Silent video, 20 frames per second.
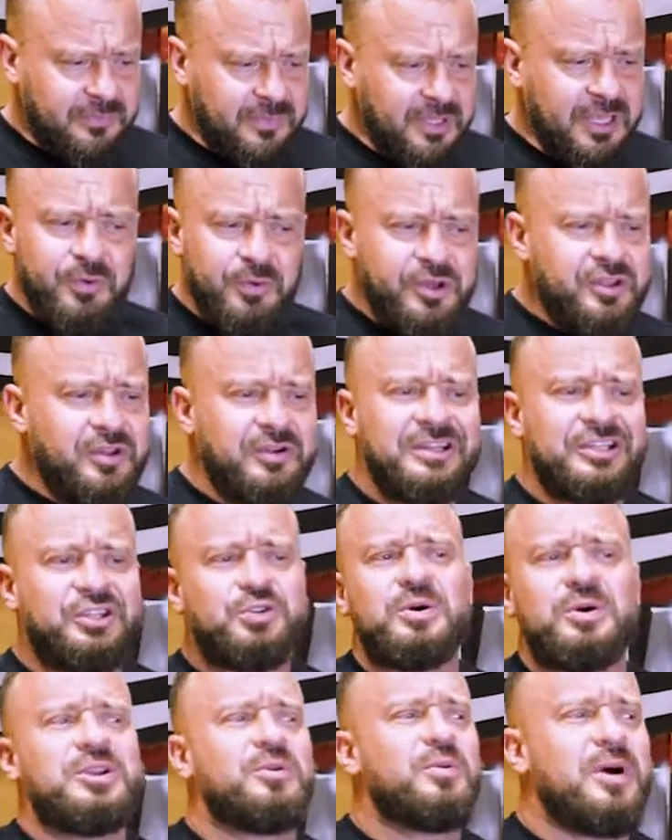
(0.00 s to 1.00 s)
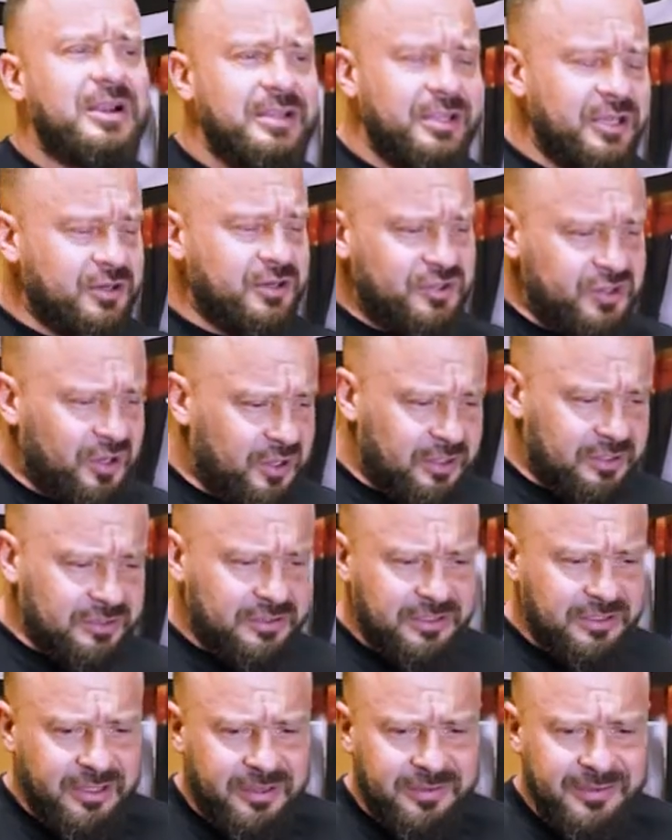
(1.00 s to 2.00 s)
he was only 21 years old,
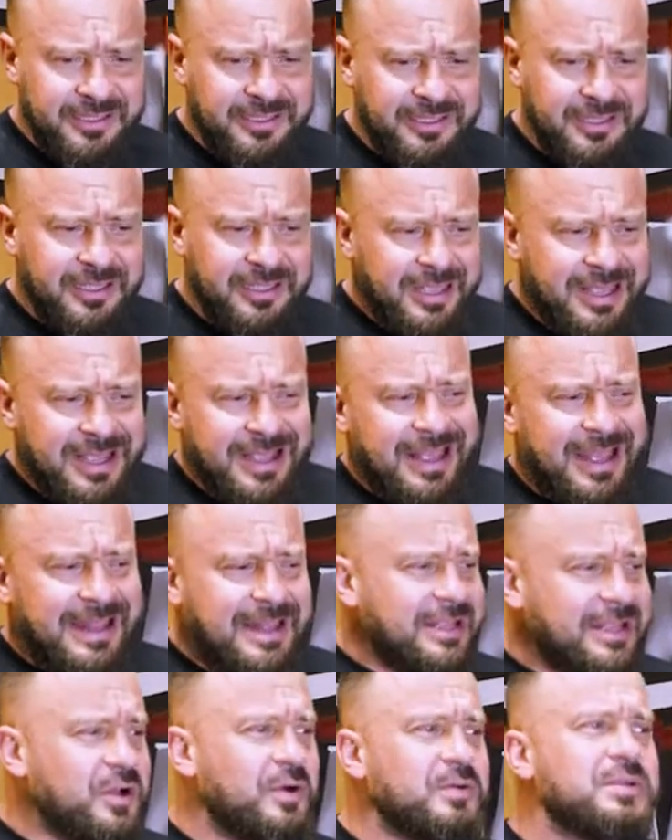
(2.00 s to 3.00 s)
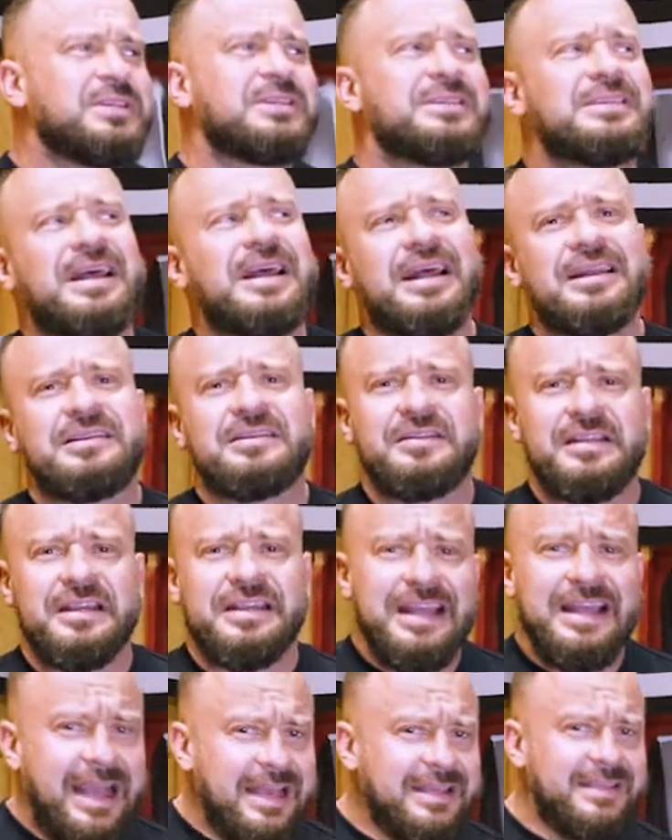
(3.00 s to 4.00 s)
you know, and I noticed that the
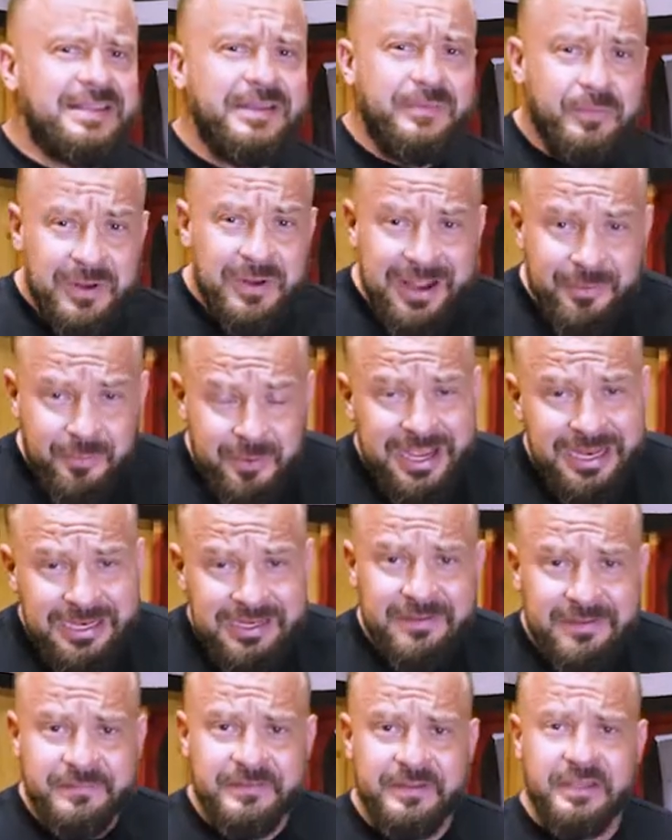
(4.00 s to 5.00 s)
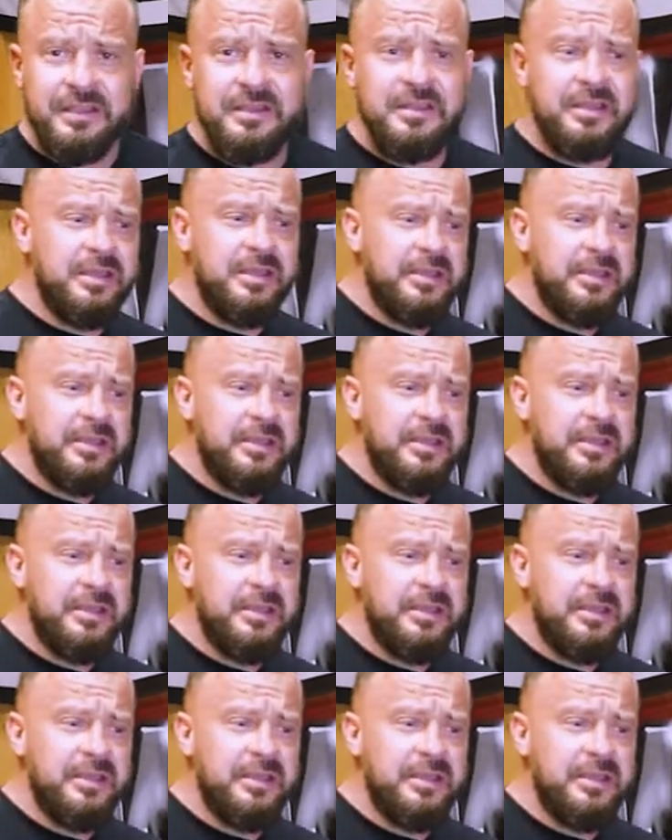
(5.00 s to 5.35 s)
guys that weightlifting